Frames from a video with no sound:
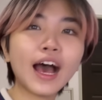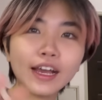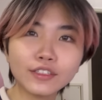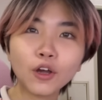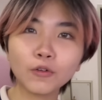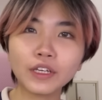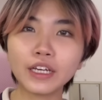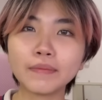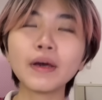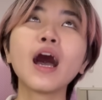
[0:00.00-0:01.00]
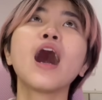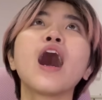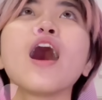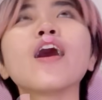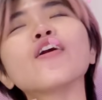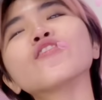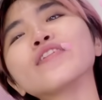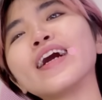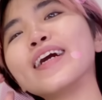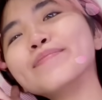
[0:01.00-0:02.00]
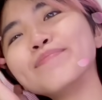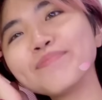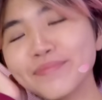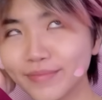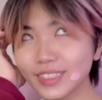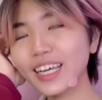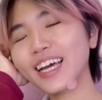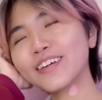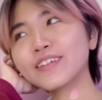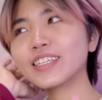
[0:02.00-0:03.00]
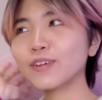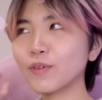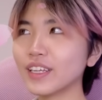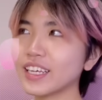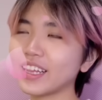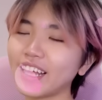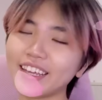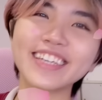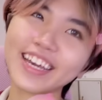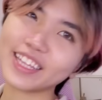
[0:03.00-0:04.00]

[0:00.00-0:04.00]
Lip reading: I told him, oh, I really wanna like get